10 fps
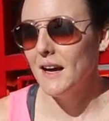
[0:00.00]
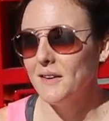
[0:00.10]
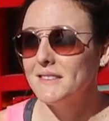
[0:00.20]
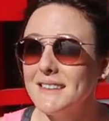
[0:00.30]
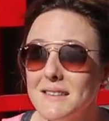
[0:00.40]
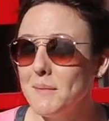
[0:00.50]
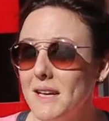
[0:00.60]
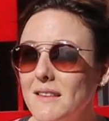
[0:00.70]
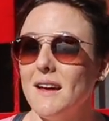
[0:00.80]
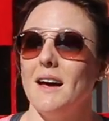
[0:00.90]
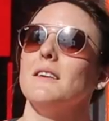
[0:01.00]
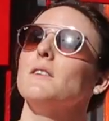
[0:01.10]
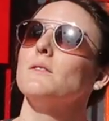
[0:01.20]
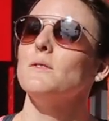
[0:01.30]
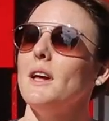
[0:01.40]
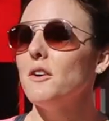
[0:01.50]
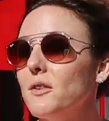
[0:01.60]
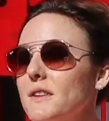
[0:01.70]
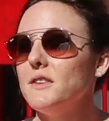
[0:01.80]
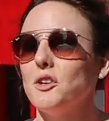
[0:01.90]
Now, it doesn't mean that
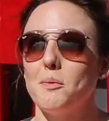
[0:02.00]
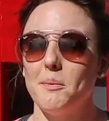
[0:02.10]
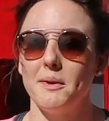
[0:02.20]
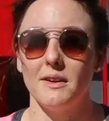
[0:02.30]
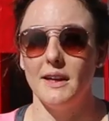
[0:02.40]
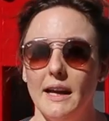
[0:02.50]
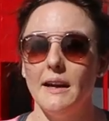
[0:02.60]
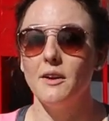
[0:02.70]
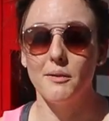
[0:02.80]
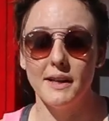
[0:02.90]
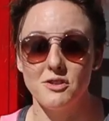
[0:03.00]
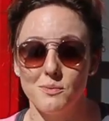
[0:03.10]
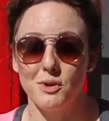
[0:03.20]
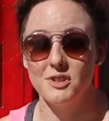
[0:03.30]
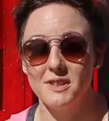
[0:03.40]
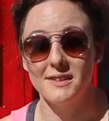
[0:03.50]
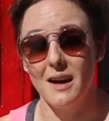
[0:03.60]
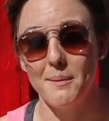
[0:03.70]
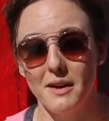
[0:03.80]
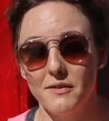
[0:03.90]
increasing your mobility, your range of motion is
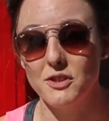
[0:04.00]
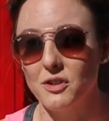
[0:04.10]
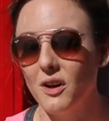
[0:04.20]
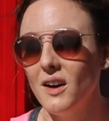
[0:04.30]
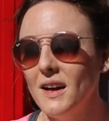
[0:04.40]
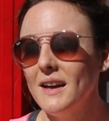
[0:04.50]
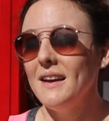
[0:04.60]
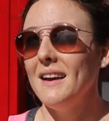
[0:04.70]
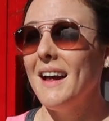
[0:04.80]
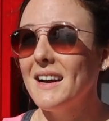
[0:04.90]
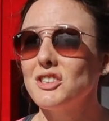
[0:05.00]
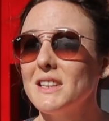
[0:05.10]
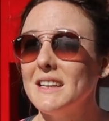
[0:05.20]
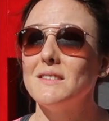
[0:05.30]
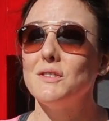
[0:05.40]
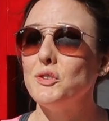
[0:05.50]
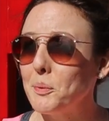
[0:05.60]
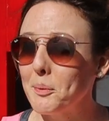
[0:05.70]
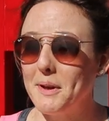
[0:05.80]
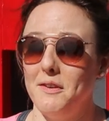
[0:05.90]
not beneficial. It actually is
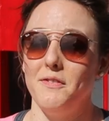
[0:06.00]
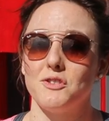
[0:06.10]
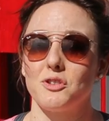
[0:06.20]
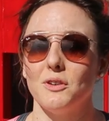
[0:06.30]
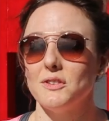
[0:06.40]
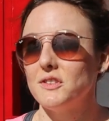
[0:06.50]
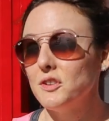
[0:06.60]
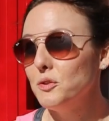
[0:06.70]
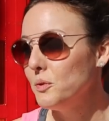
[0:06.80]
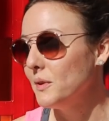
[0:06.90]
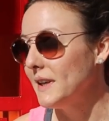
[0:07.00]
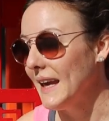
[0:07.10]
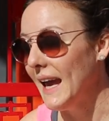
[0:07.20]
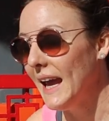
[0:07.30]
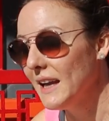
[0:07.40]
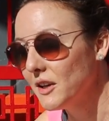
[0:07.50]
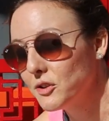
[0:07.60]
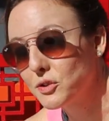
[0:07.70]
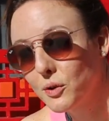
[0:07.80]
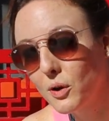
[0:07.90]
super beneficial to gain
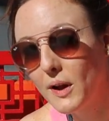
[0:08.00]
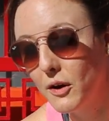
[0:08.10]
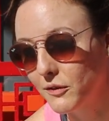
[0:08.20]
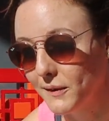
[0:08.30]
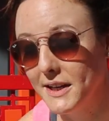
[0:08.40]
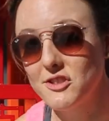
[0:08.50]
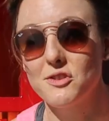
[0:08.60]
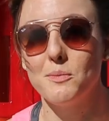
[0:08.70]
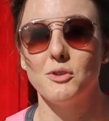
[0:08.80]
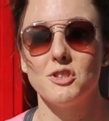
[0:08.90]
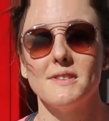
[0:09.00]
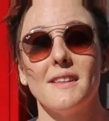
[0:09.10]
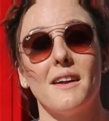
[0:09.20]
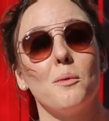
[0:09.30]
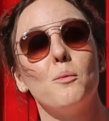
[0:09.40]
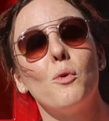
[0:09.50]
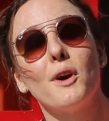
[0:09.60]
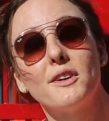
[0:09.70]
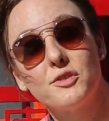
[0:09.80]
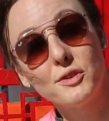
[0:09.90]
control over ranges of motion that are
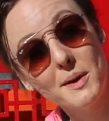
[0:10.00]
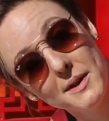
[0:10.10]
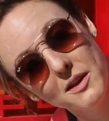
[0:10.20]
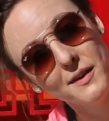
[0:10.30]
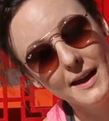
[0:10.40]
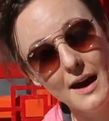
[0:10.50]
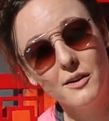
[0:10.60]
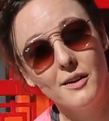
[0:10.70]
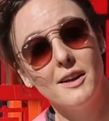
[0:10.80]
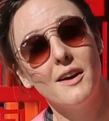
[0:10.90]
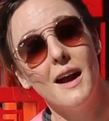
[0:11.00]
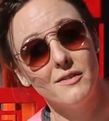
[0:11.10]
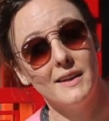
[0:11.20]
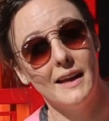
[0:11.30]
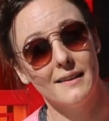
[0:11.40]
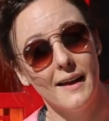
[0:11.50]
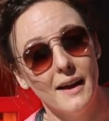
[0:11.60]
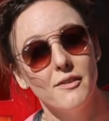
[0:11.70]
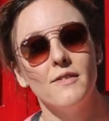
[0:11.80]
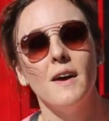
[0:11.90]
more extreme than you encounter in your everyday
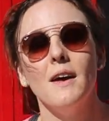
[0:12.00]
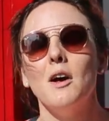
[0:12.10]
life